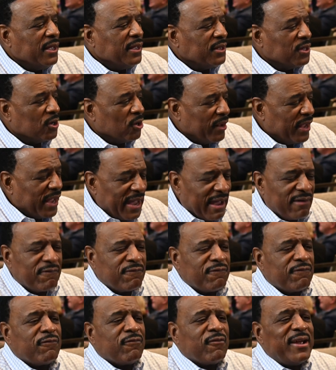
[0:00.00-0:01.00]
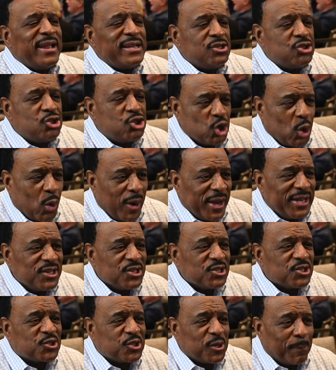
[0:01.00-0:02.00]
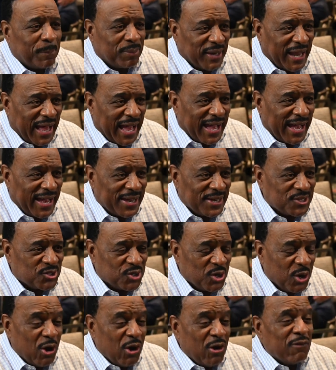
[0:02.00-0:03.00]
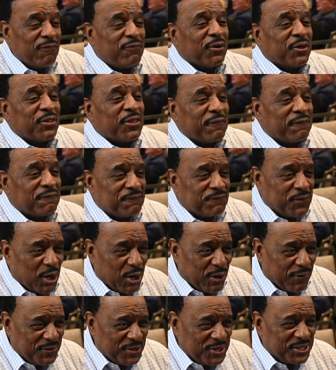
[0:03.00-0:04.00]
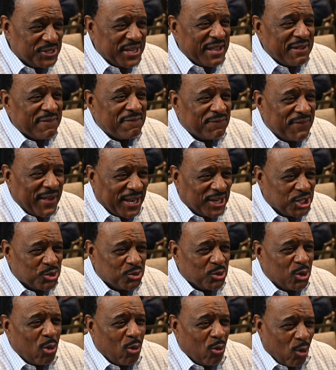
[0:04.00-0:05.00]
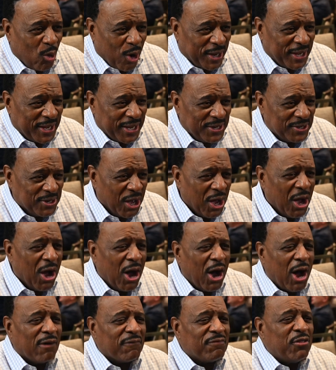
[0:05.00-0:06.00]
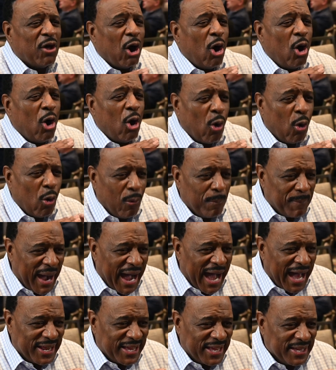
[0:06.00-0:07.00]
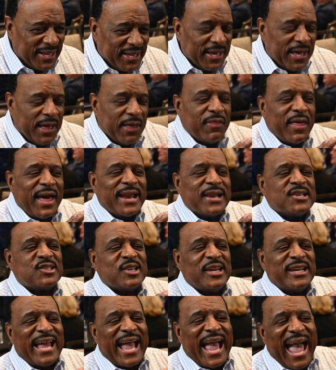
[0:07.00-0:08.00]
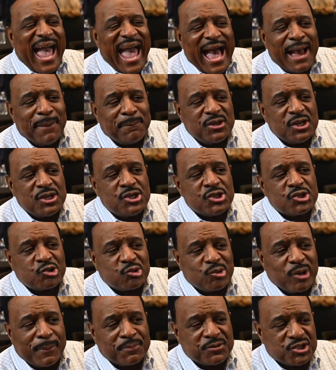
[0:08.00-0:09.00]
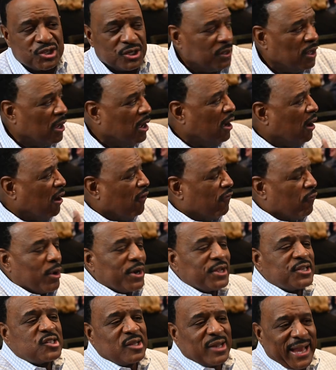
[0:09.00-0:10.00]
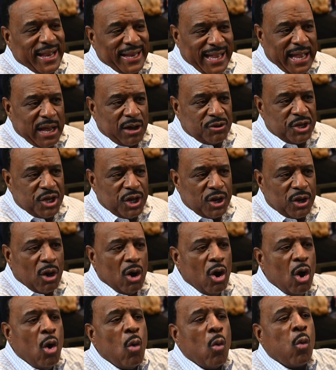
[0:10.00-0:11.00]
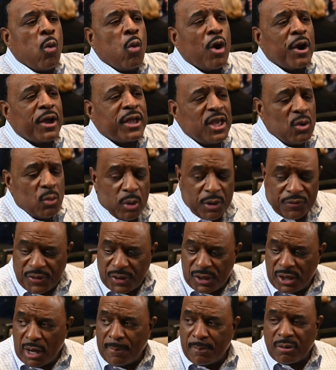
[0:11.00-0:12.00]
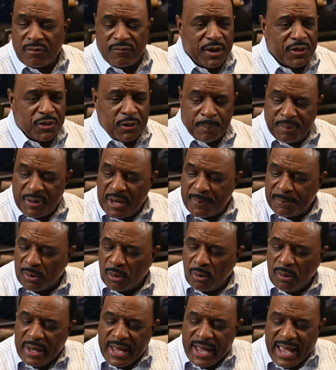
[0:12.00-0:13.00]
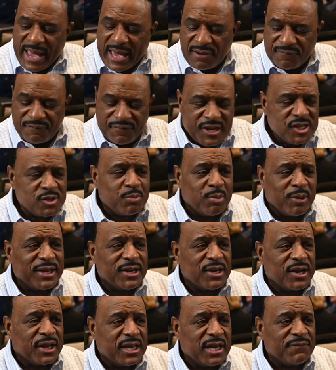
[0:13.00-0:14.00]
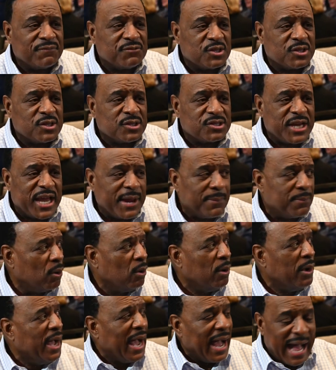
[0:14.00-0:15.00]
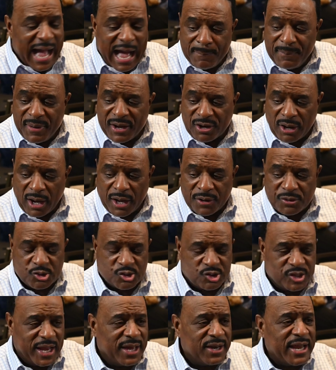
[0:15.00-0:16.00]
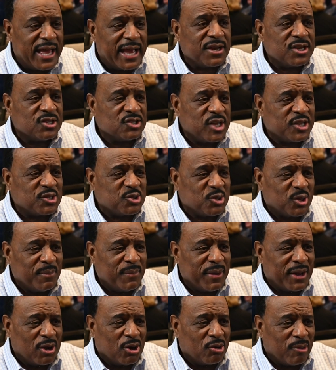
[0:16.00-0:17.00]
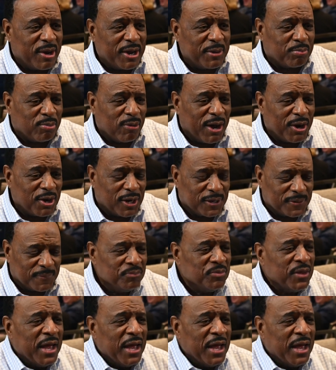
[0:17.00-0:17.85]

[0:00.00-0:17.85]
You know, every joint supplies for the fervent, effectual working of the whole body. That is an apt description of what it's like out here working with a number of other people. And if he's bringing a gift to the table, I better understand that, because that's going to make a great product.